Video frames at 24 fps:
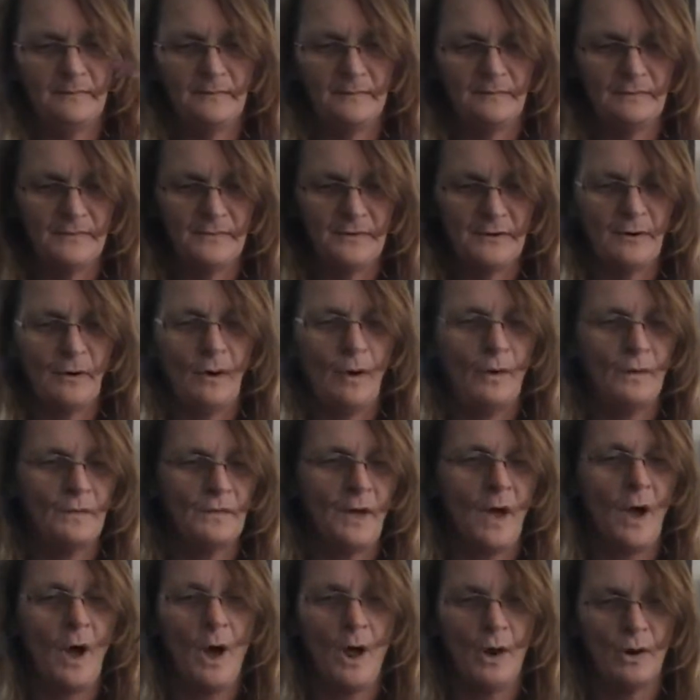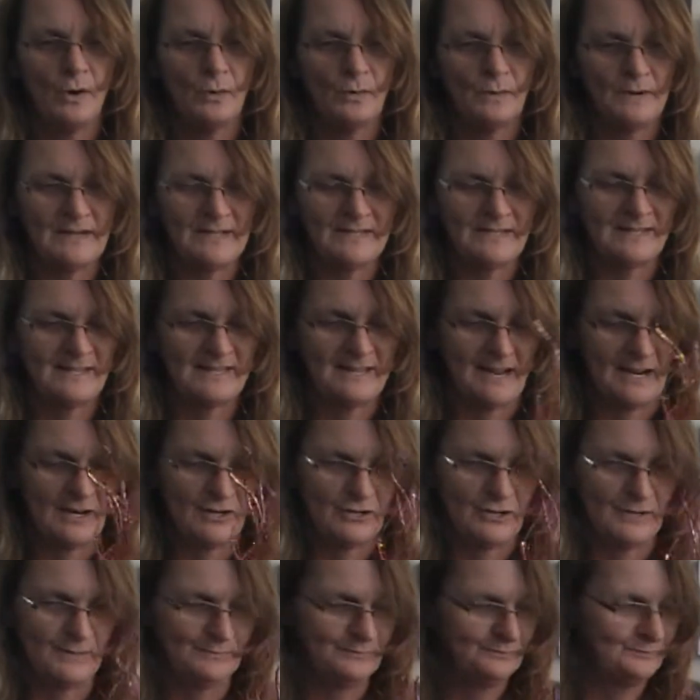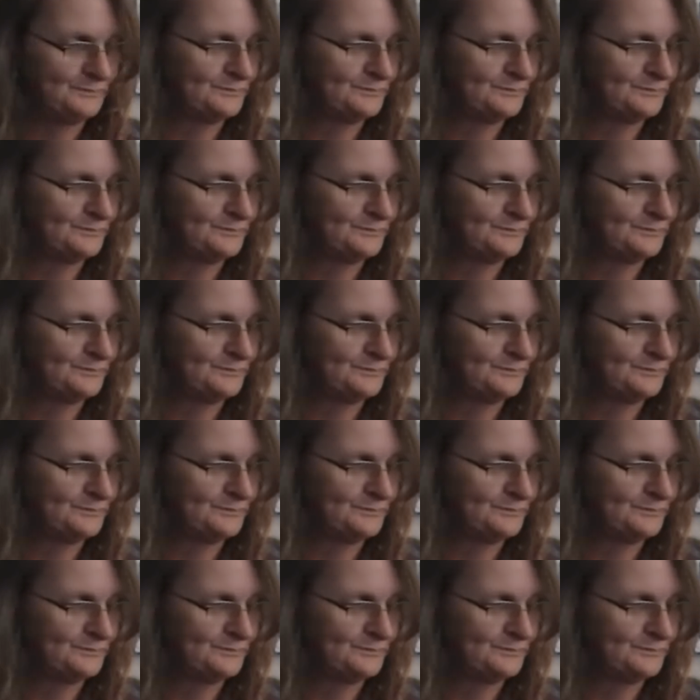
They're all in the Halloween section,